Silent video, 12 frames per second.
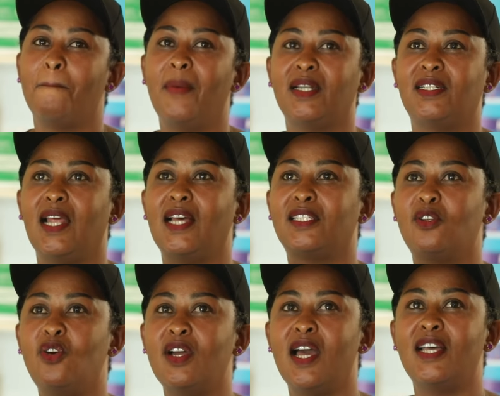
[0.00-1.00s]
But as
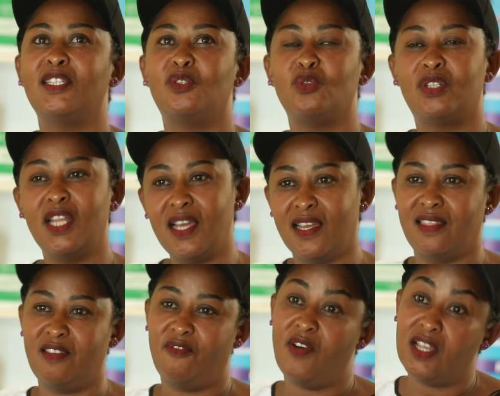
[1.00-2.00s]
long as you take
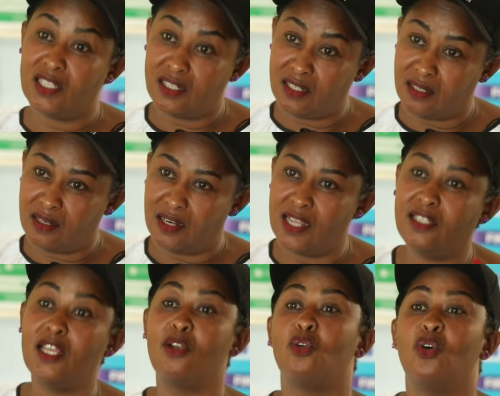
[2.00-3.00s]
the first, let's
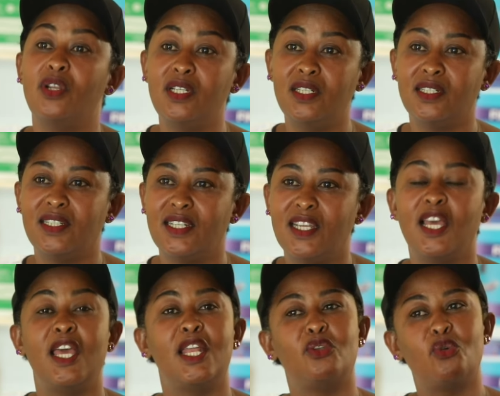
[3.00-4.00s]
say, loan
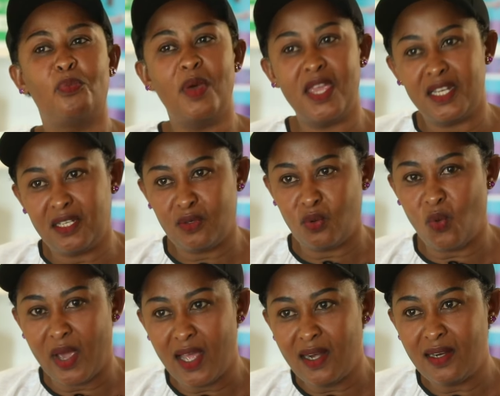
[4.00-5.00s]
and you pay it
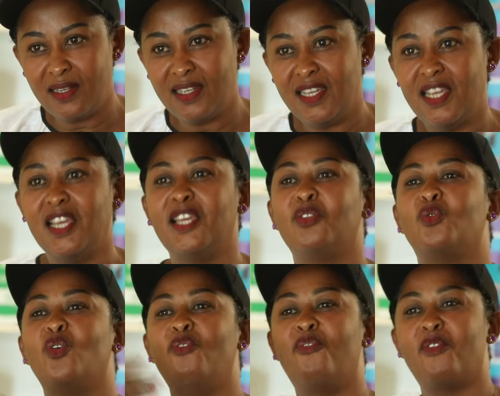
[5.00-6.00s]
well, you
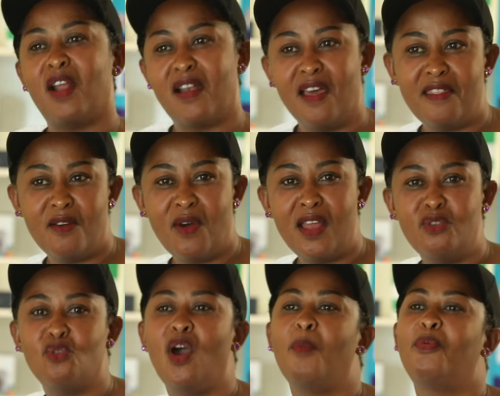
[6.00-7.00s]
go for another one,
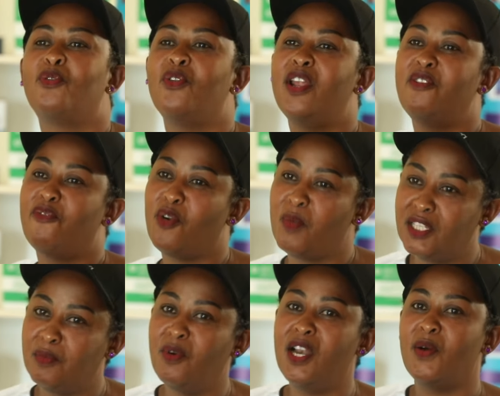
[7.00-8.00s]
you upgrade from a
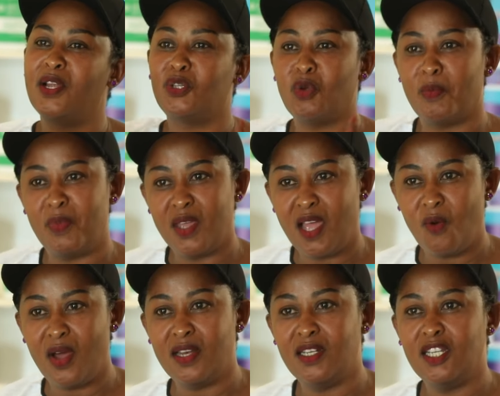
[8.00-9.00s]
smaller one to a bigger
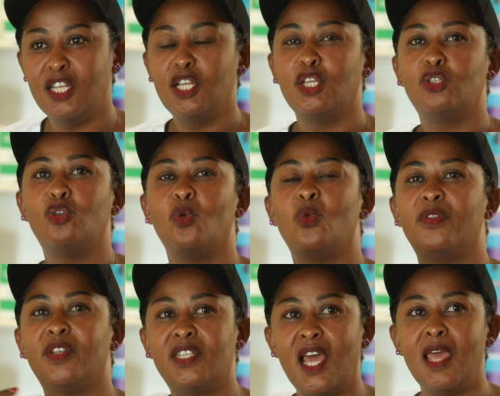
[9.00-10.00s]
one. So
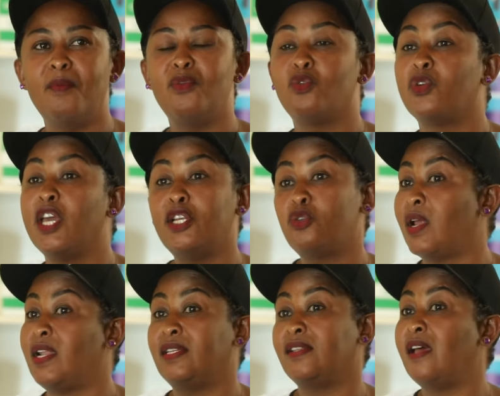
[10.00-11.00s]
with time, you get to
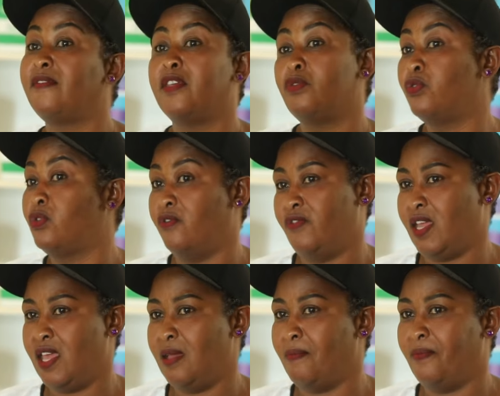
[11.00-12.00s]
understand the rule of the
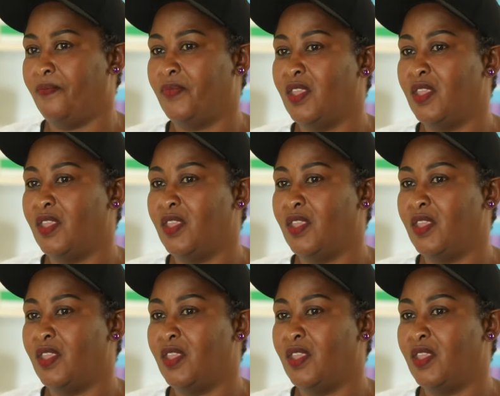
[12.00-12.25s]
game.